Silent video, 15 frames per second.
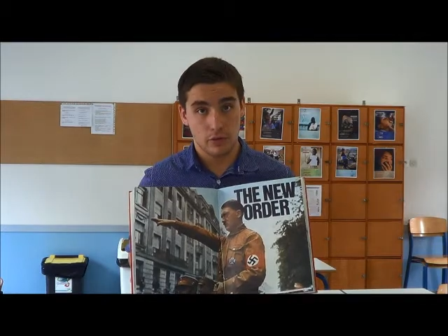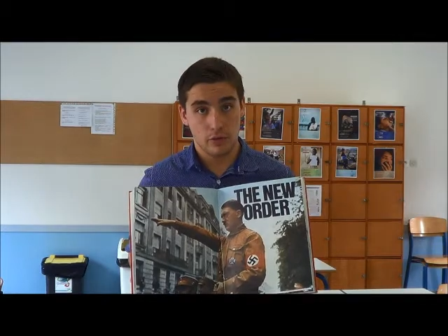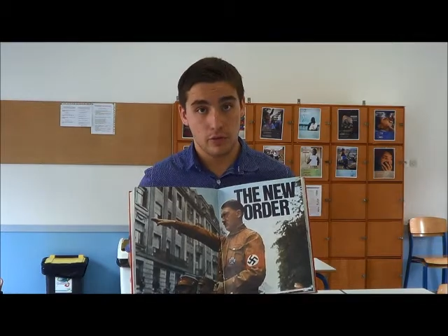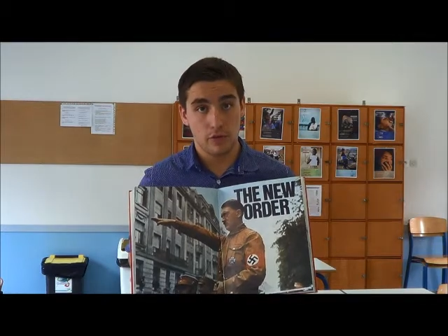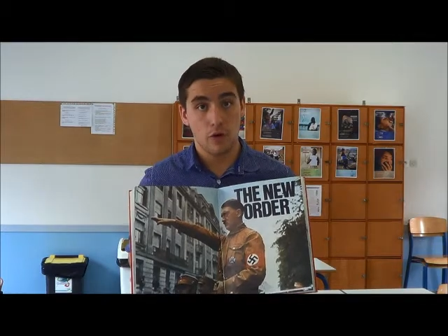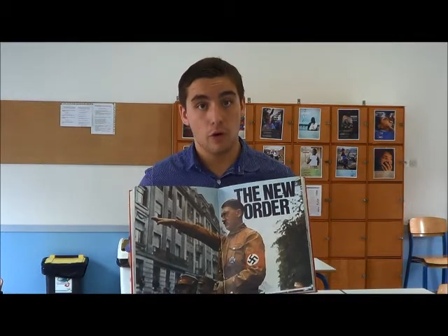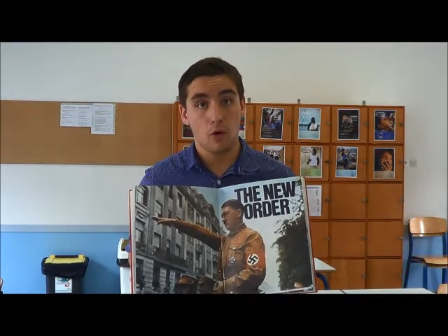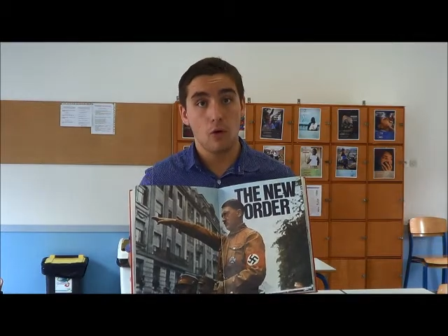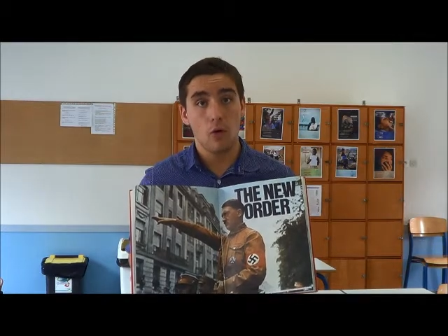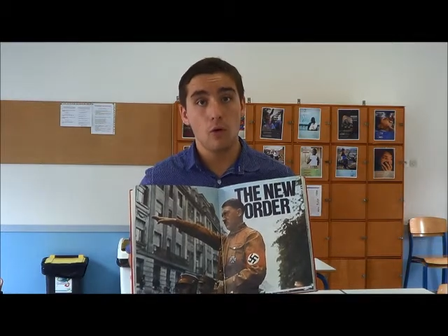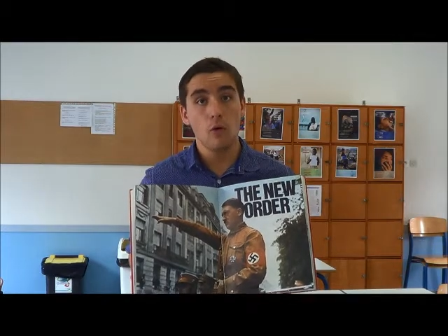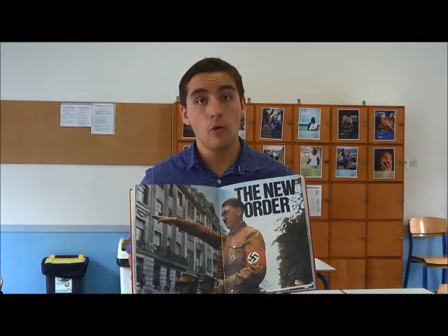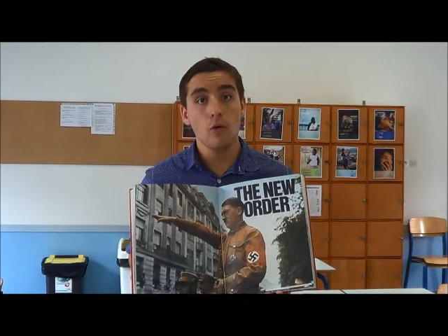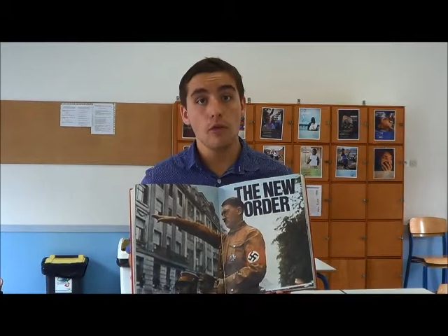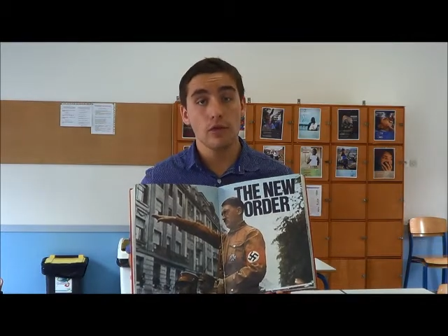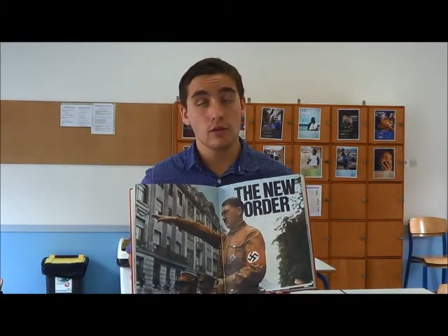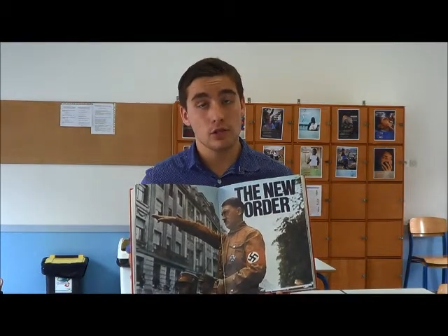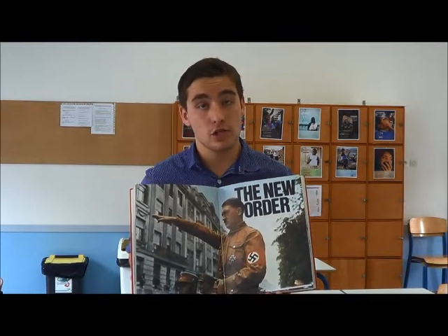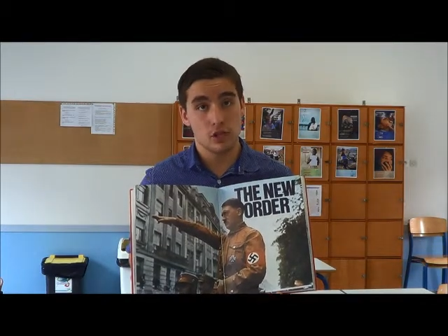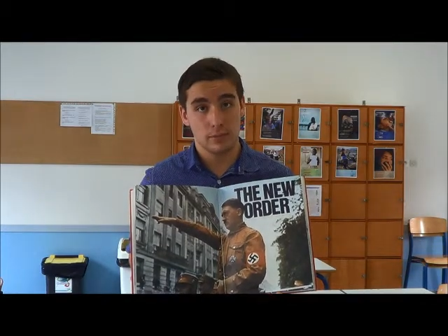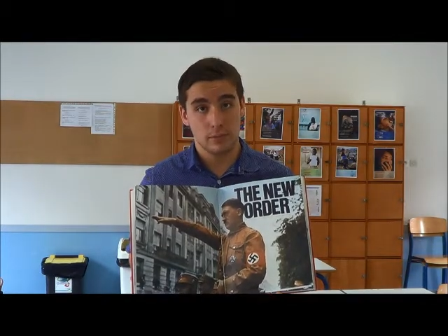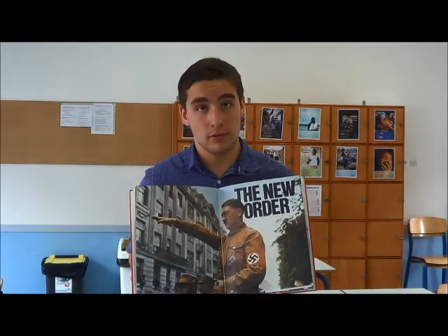for all the
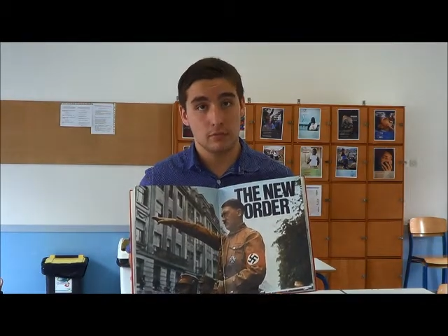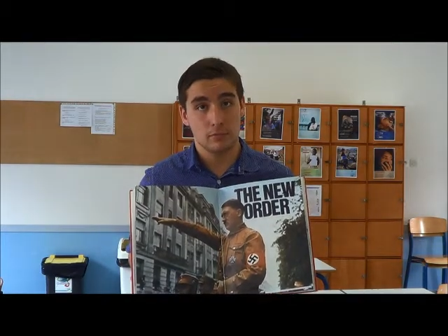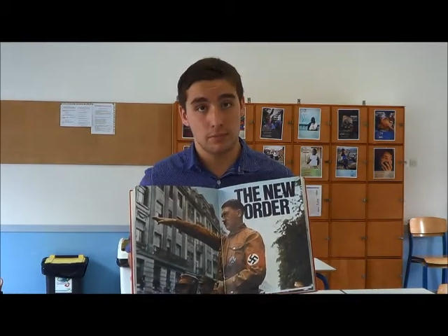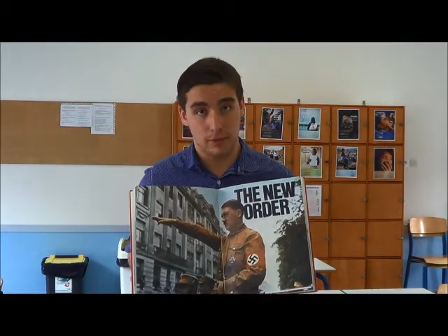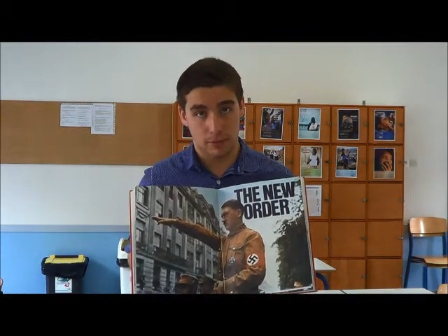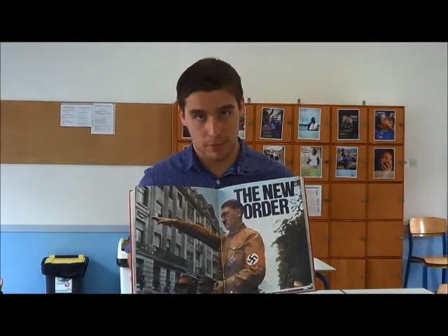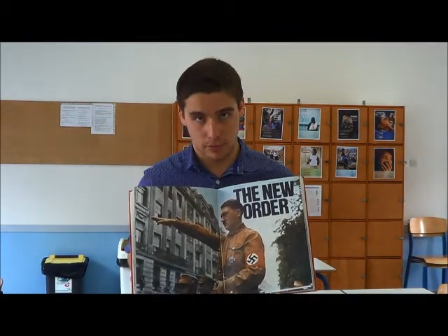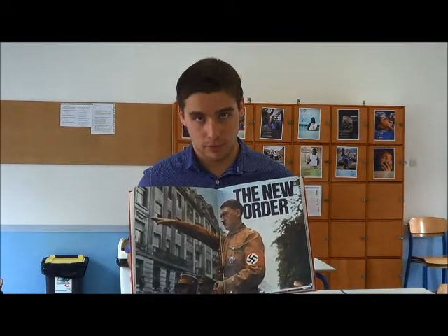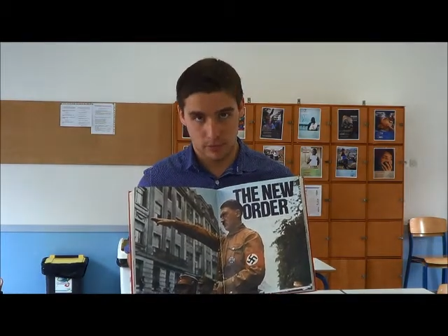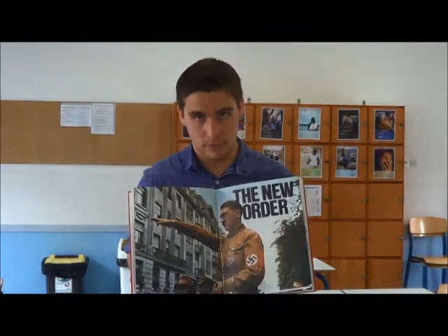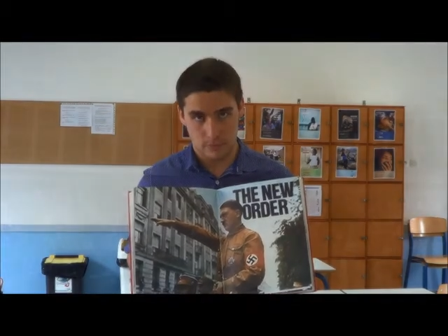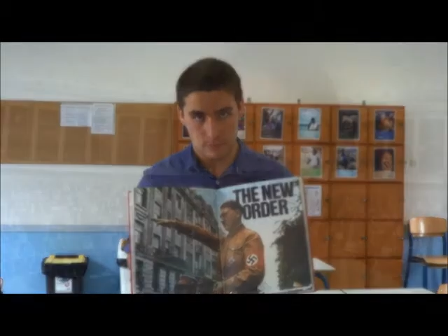German people.